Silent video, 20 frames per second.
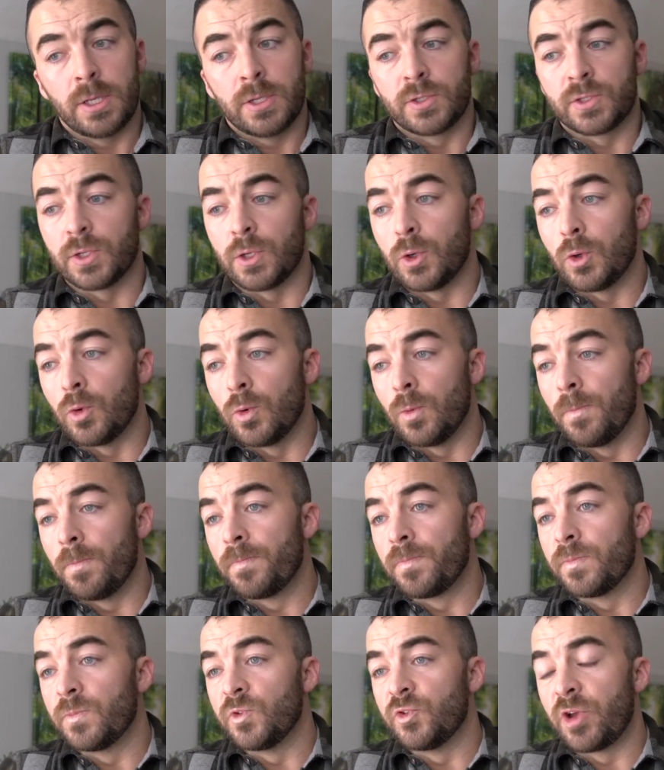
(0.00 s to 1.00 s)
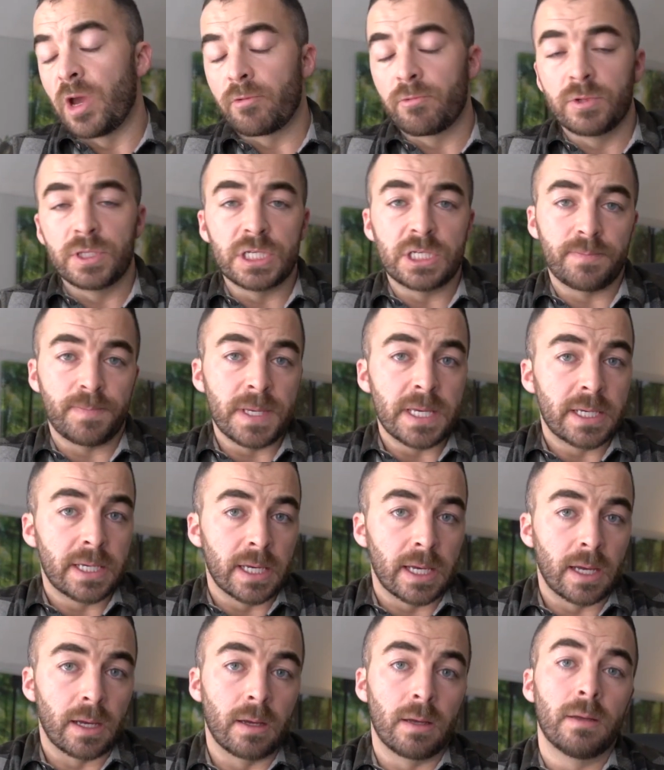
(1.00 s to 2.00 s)
So generally
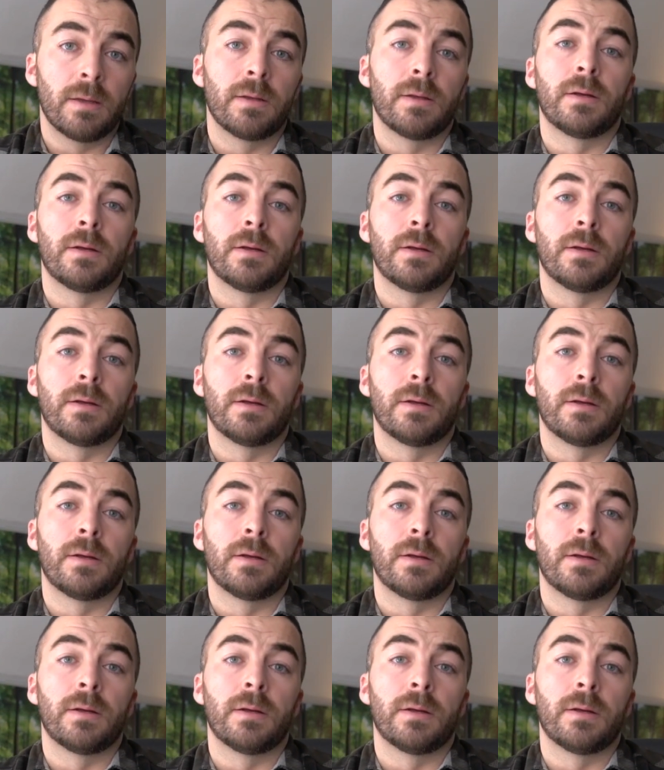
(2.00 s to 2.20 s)
speaking,